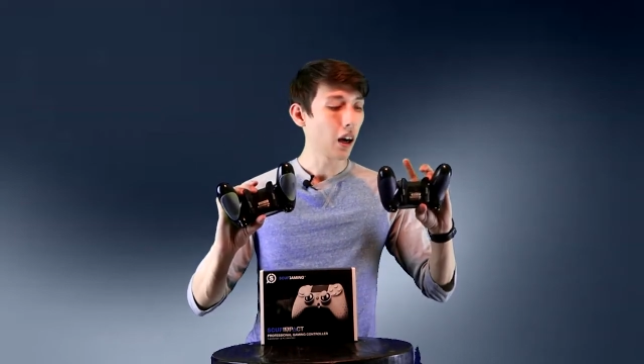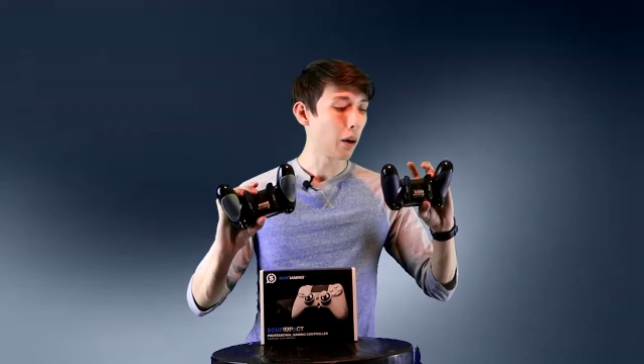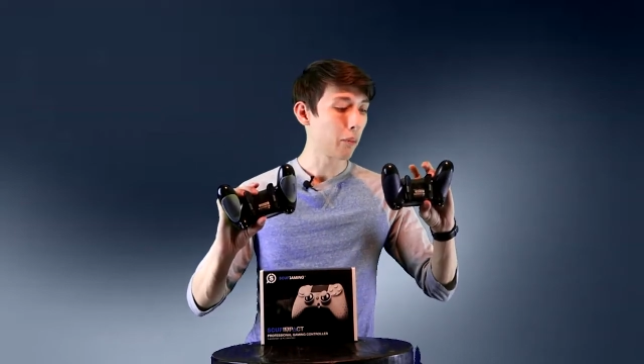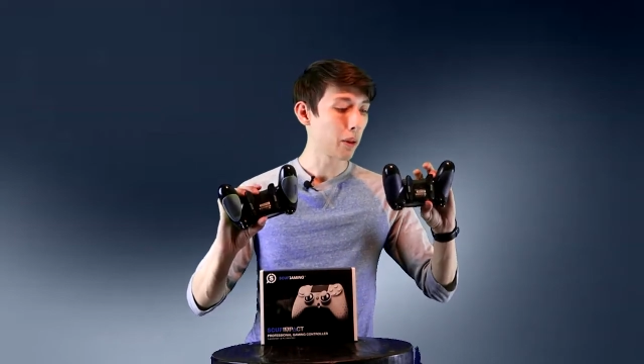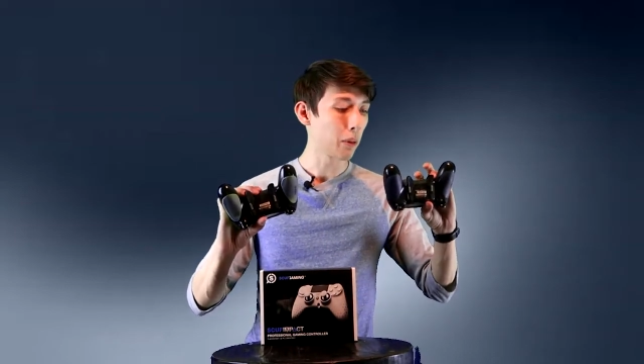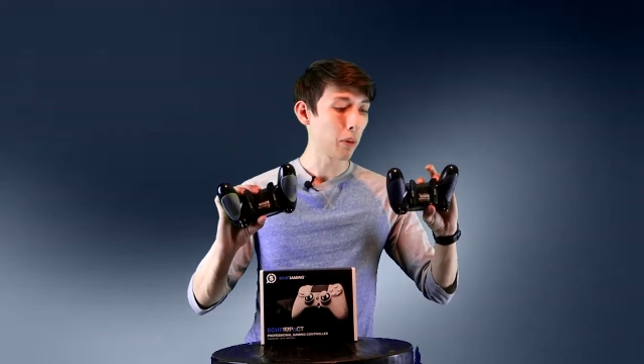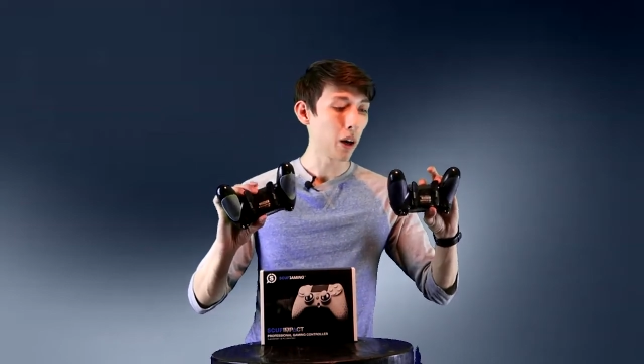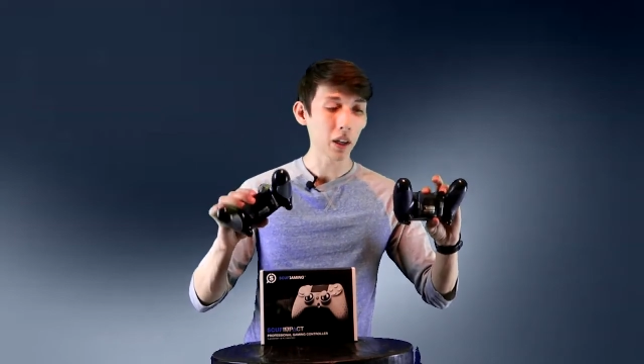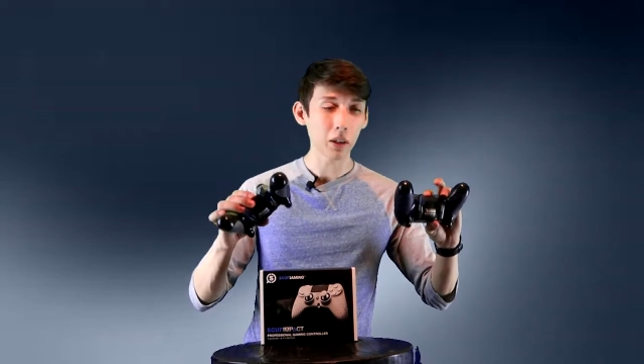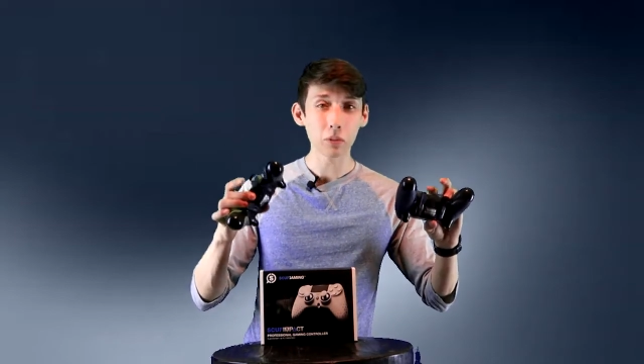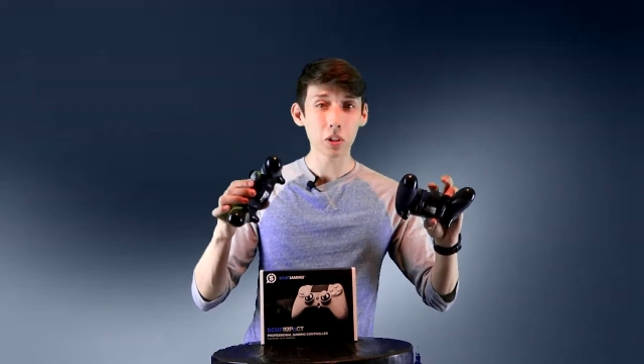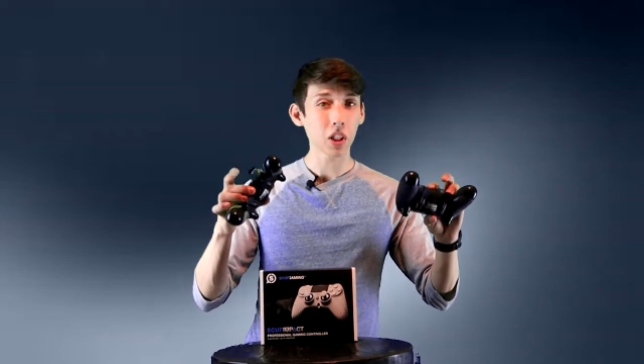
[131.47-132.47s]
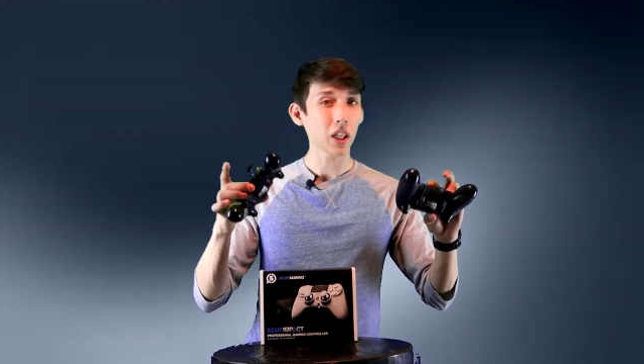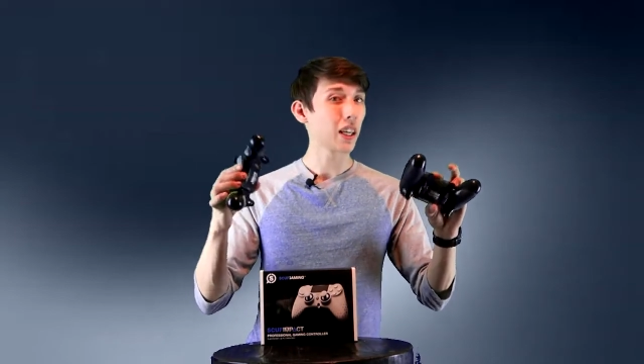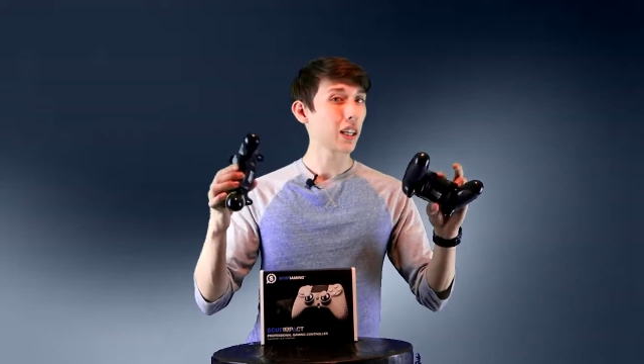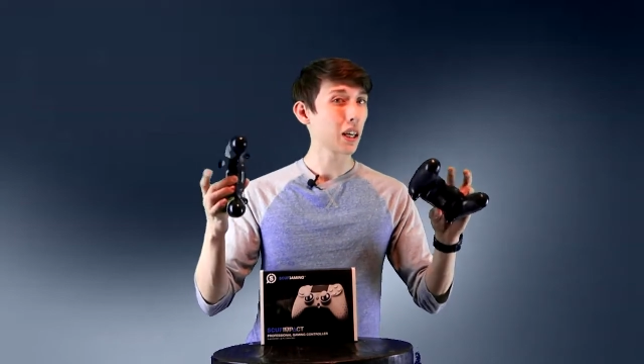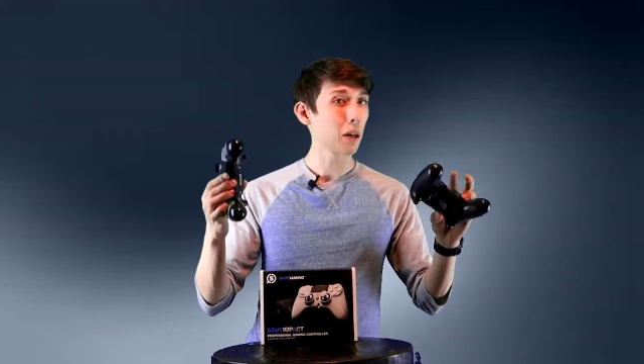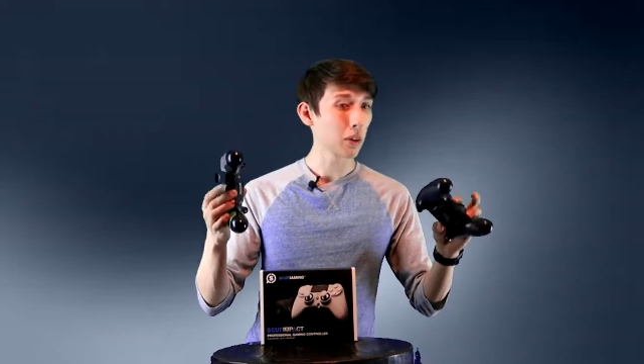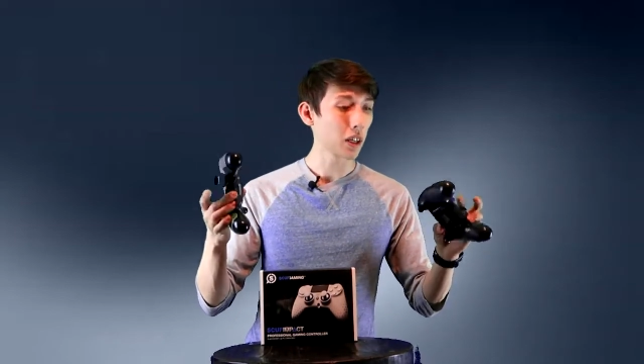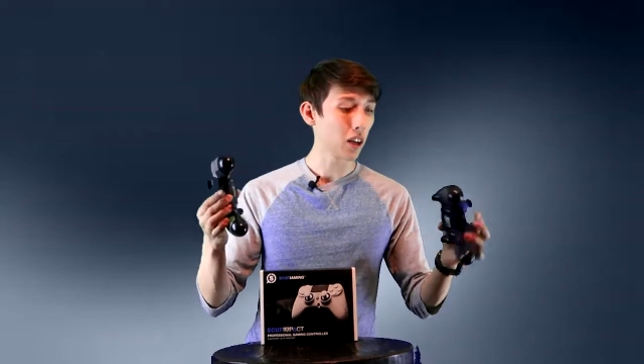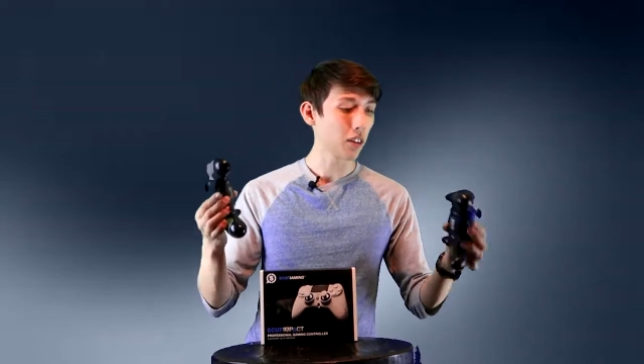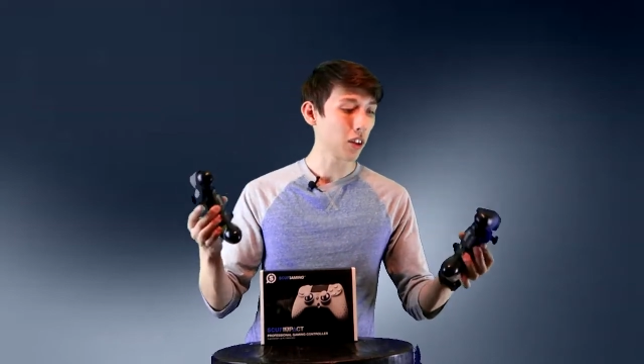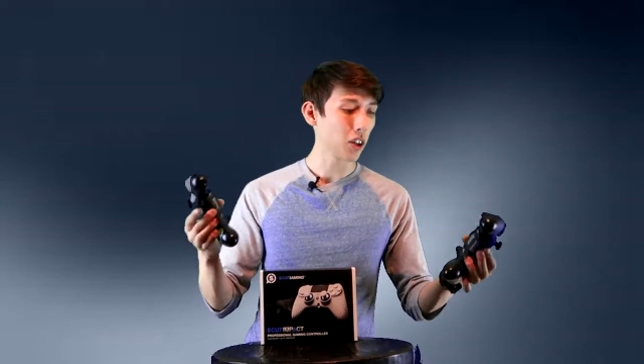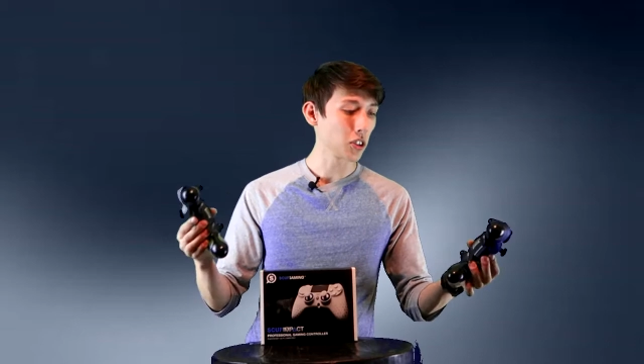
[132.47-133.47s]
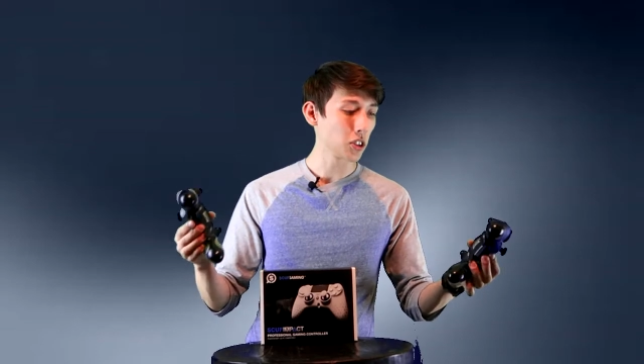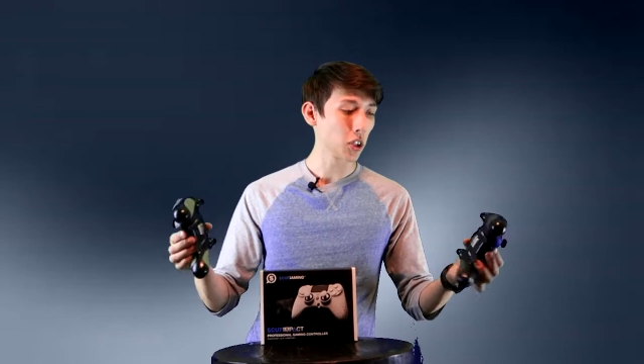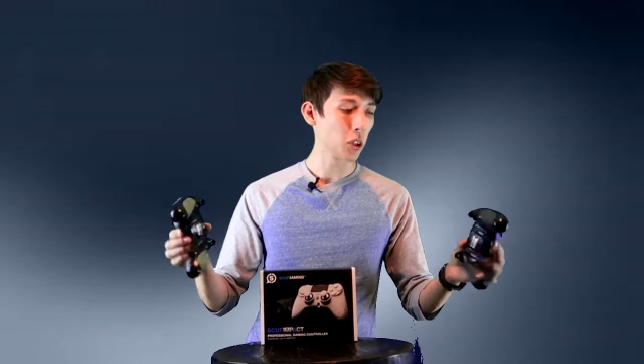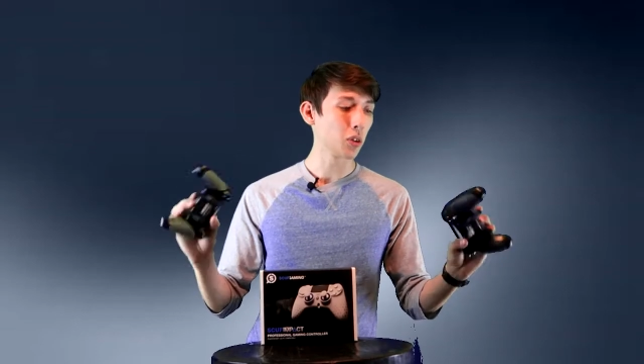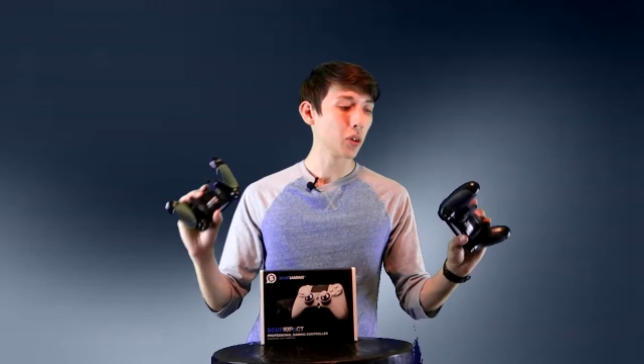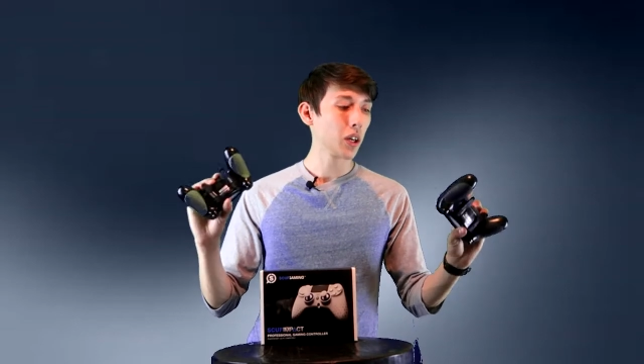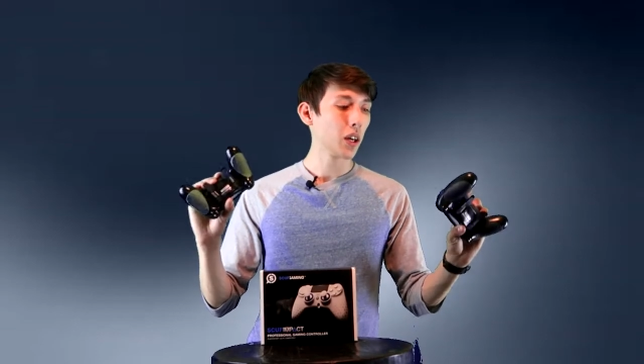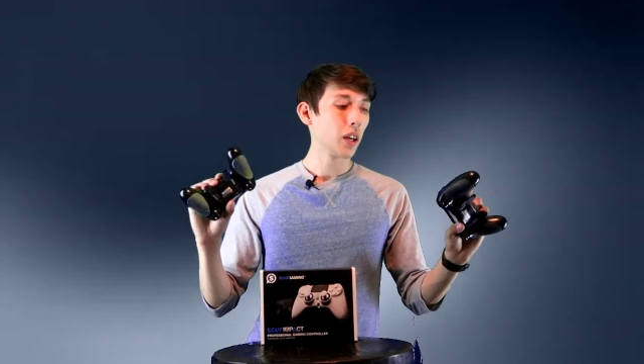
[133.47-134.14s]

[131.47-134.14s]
The bottoms are kind of coming off also.